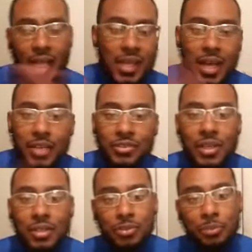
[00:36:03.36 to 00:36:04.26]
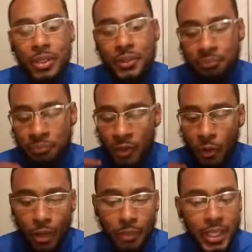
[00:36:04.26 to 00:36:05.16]
$8,000. But
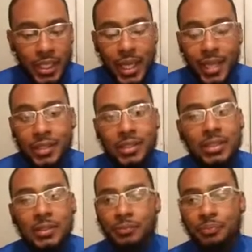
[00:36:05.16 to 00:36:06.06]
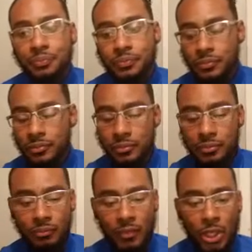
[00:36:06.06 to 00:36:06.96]
what I'm getting at is
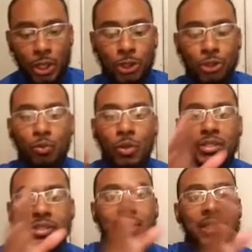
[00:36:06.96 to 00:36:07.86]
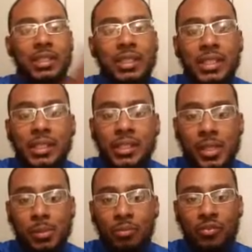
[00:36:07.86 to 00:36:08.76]
you want to lead
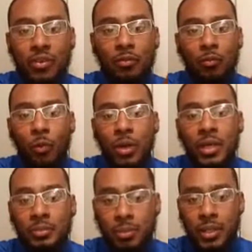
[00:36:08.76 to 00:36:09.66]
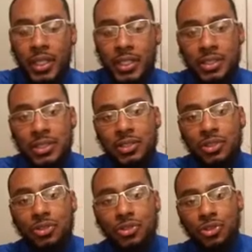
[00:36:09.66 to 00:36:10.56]
them from one place
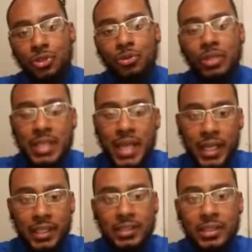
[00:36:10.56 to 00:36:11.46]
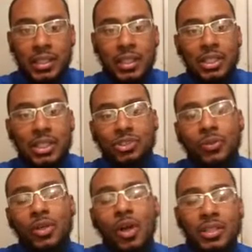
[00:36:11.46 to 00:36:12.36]
to the next. So we
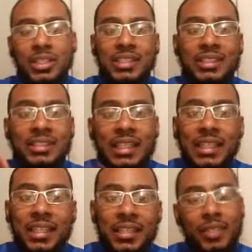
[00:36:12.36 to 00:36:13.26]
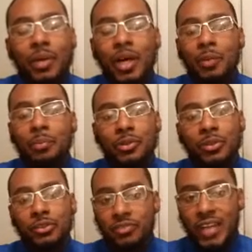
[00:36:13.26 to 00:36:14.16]
call it ascending them up
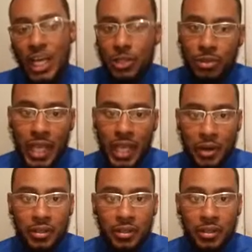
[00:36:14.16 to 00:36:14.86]
your value ladder.